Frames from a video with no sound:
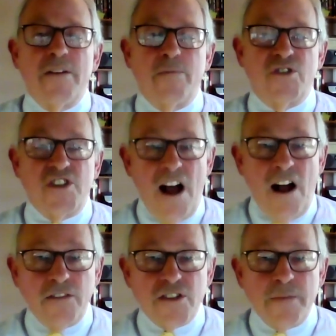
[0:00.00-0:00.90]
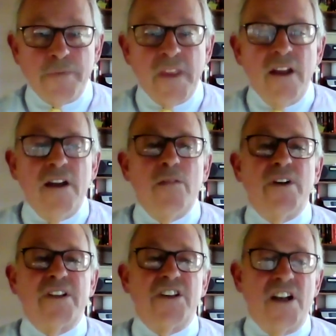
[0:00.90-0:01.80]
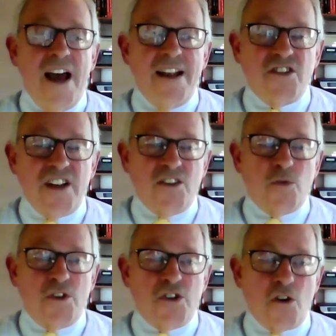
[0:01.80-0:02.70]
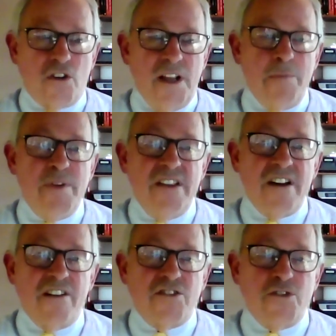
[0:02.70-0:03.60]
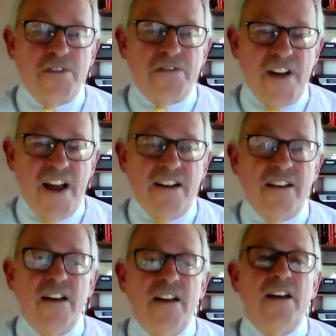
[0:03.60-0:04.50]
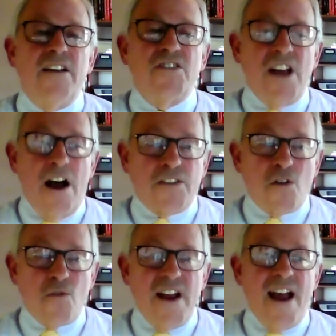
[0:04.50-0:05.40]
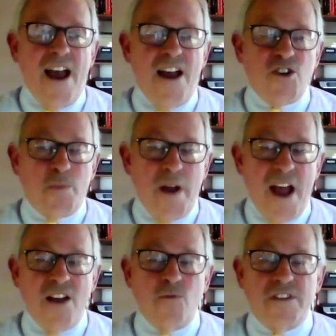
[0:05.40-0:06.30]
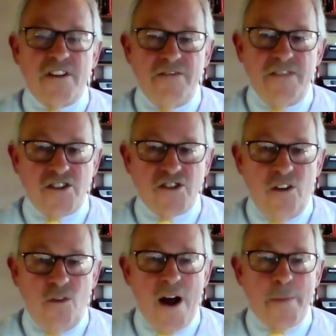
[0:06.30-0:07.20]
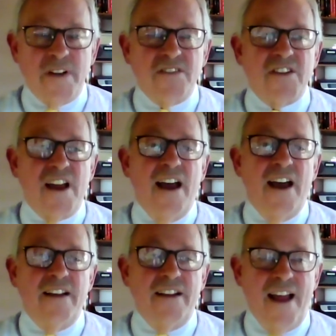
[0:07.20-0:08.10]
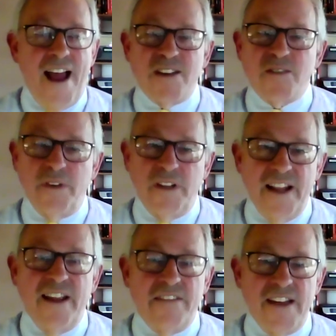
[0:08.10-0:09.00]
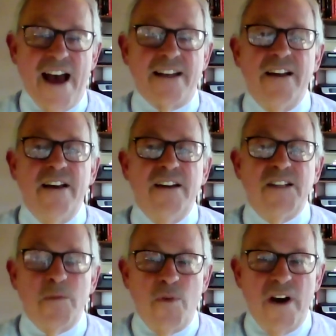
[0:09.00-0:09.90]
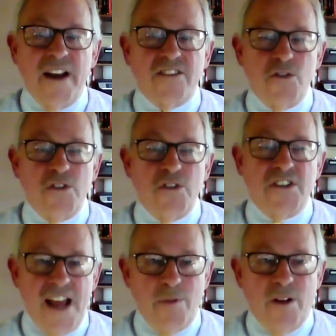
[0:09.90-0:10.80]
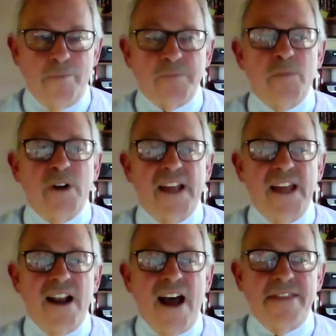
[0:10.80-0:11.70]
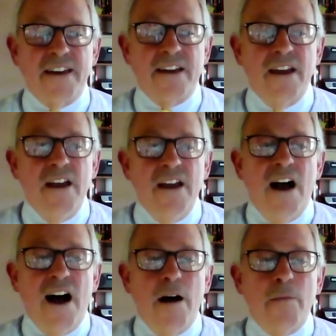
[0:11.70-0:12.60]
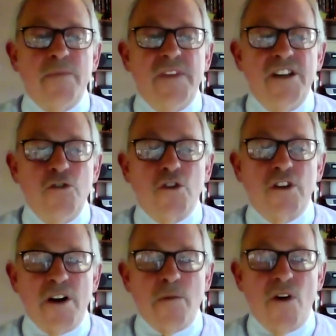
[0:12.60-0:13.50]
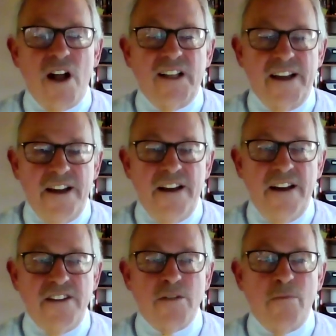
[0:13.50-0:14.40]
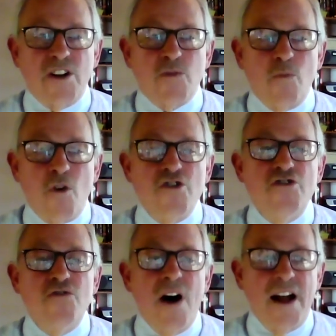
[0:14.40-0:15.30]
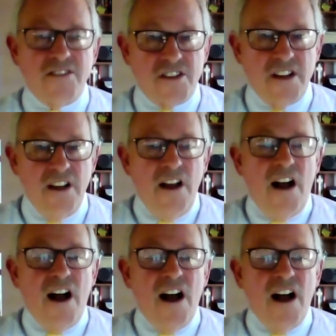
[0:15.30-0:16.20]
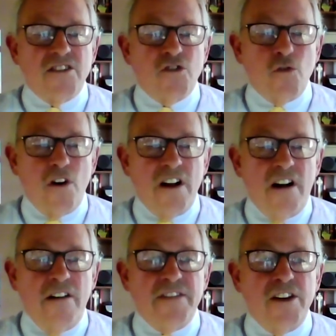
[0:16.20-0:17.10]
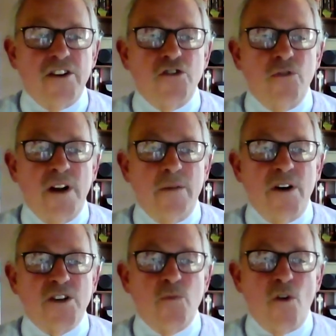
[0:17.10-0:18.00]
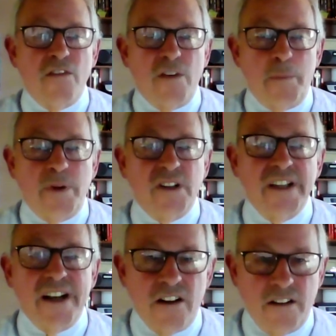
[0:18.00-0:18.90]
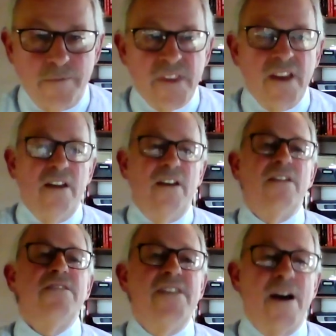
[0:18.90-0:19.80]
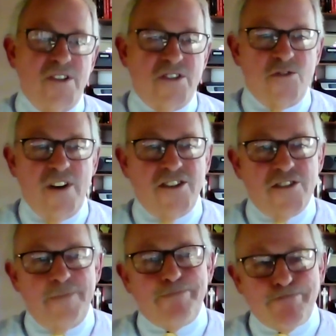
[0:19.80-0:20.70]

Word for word: themselves. But the United States would certainly be there to defend South Korea and Japan with conventional weapons, and it has plenty of that to bring to the table. But again, I think um, the nuclear umbrella is a much more nuanced uh, sort of issue and a much more of a political demonstration.